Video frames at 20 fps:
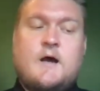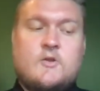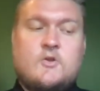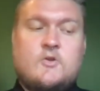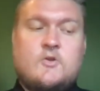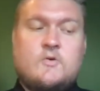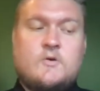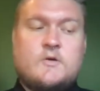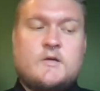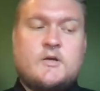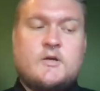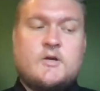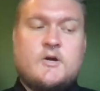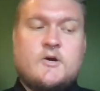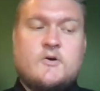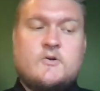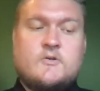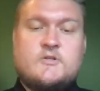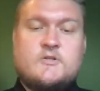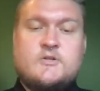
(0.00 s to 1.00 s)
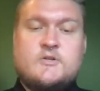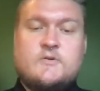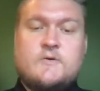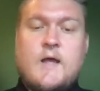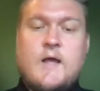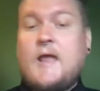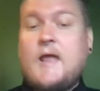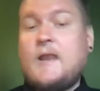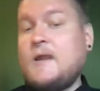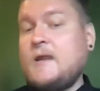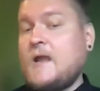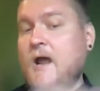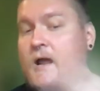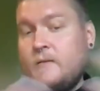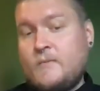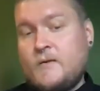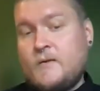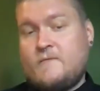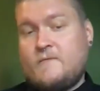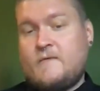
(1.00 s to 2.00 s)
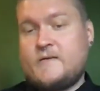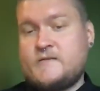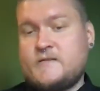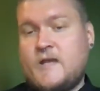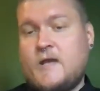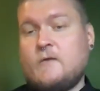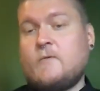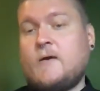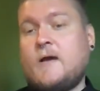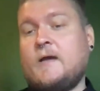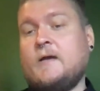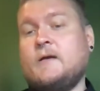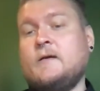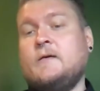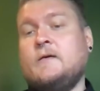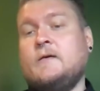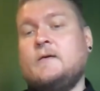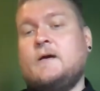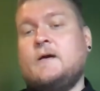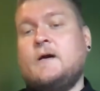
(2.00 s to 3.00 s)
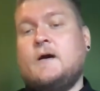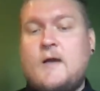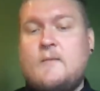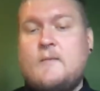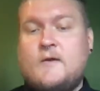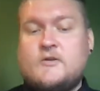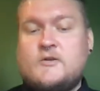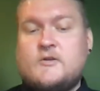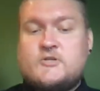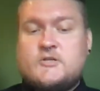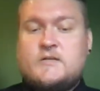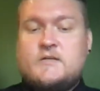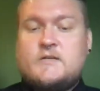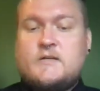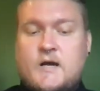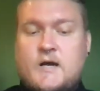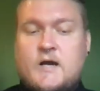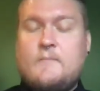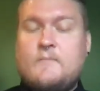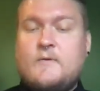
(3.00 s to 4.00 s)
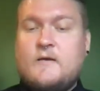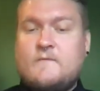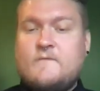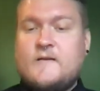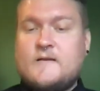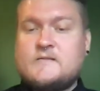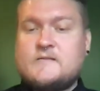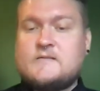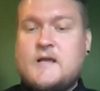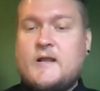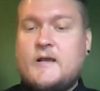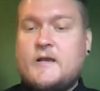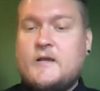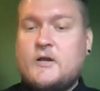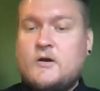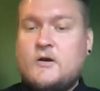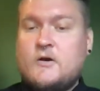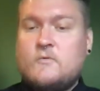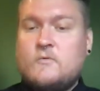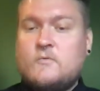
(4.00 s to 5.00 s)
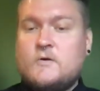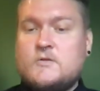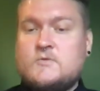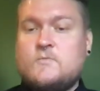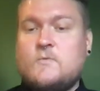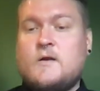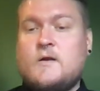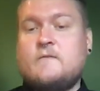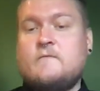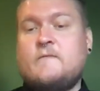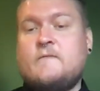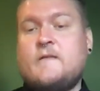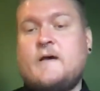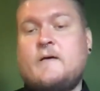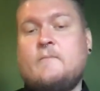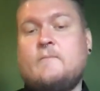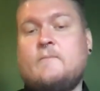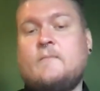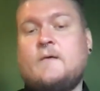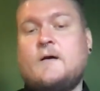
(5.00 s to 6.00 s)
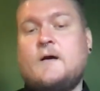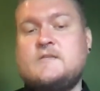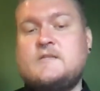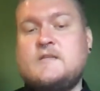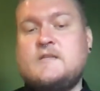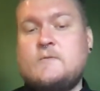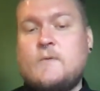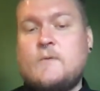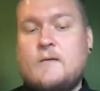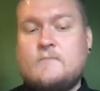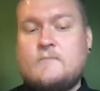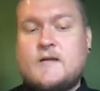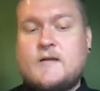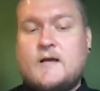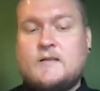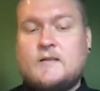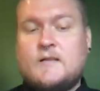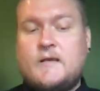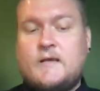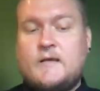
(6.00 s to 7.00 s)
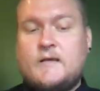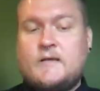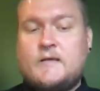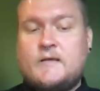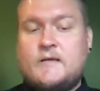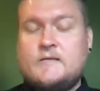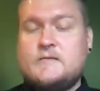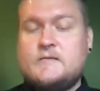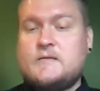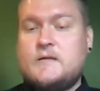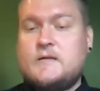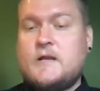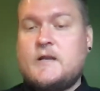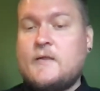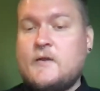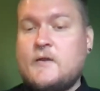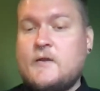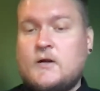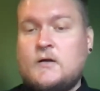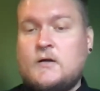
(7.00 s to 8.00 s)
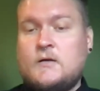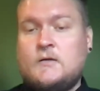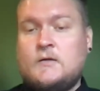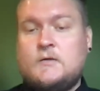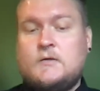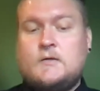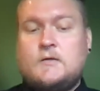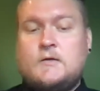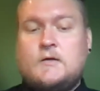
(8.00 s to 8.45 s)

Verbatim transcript: you can go to any IPFS gateway. I mentioned IPFS.io was one of them, dweb.link is another,